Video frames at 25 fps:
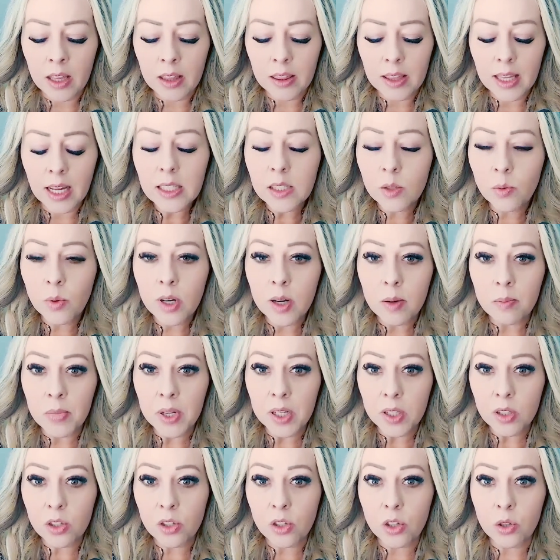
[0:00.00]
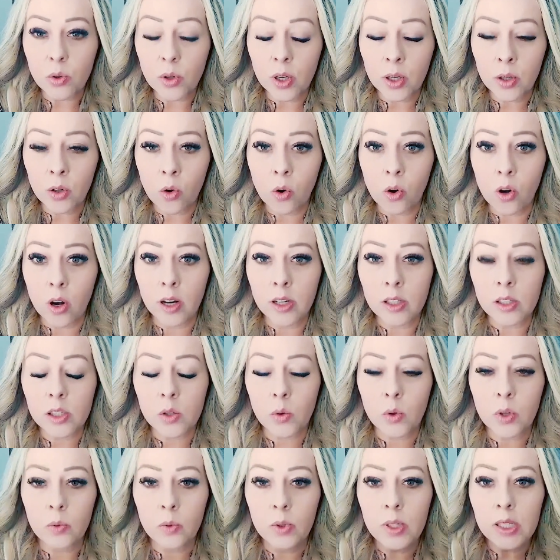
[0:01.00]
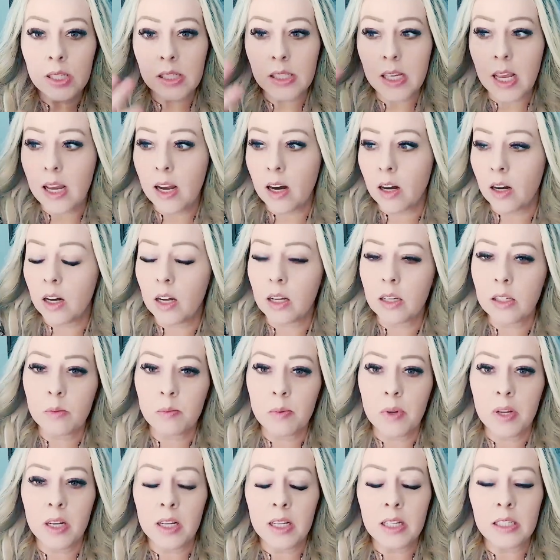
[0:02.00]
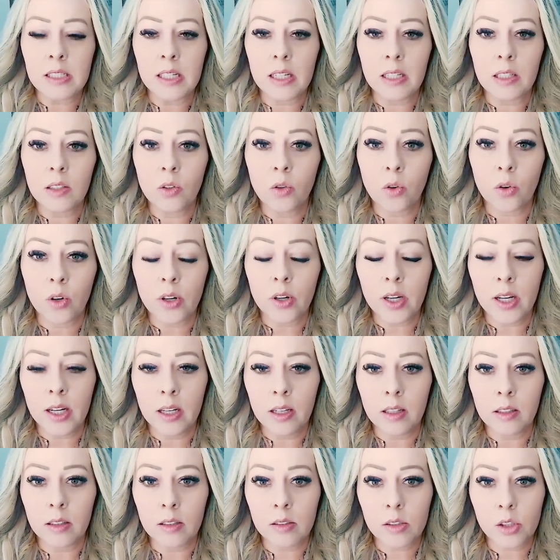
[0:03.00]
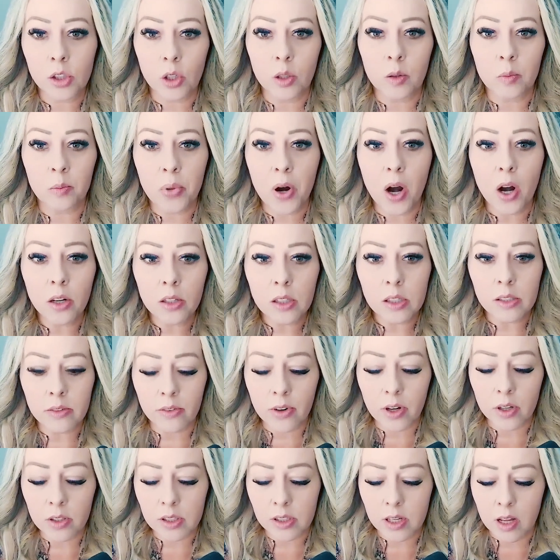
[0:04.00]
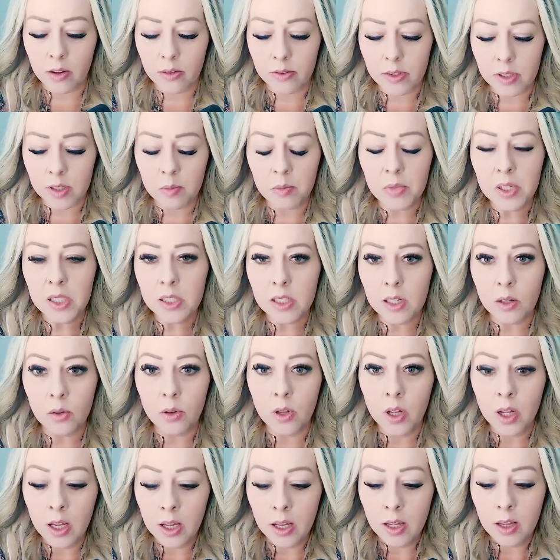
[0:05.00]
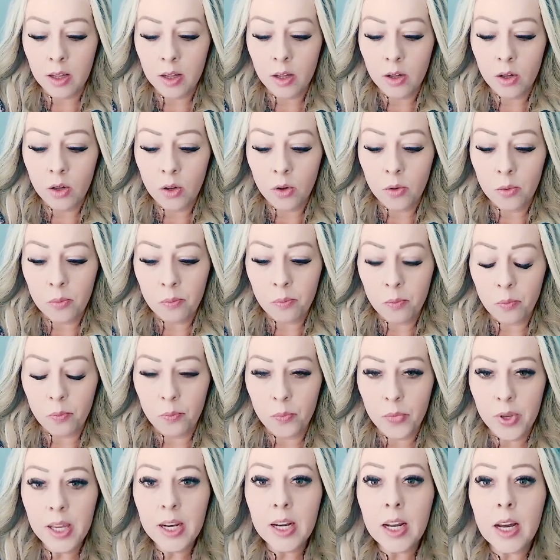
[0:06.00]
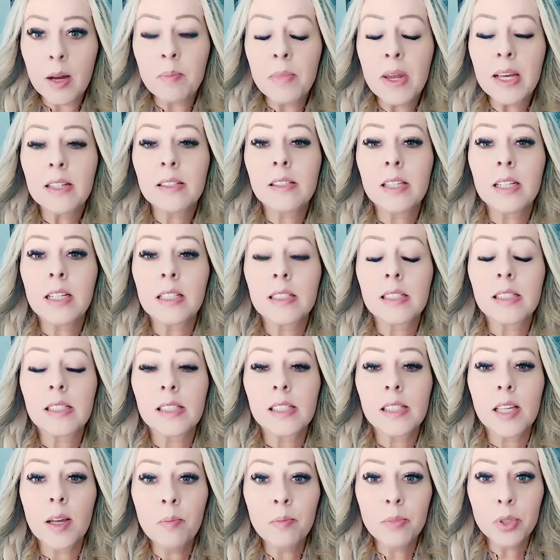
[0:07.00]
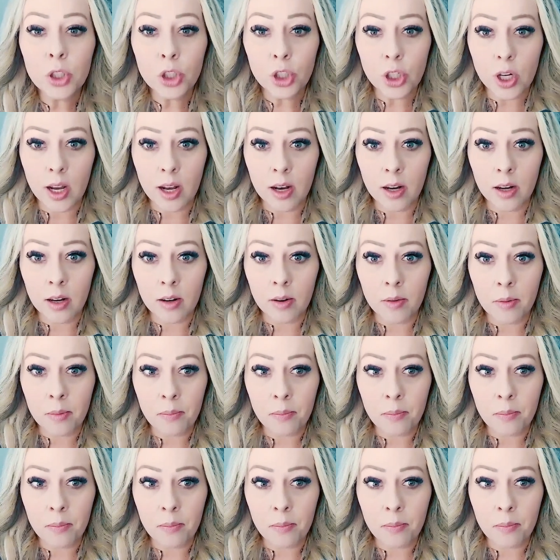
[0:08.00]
That's what it means to ignore. And so when we say our husband is ignoring certain parts of ourselves, it means that it makes an assumption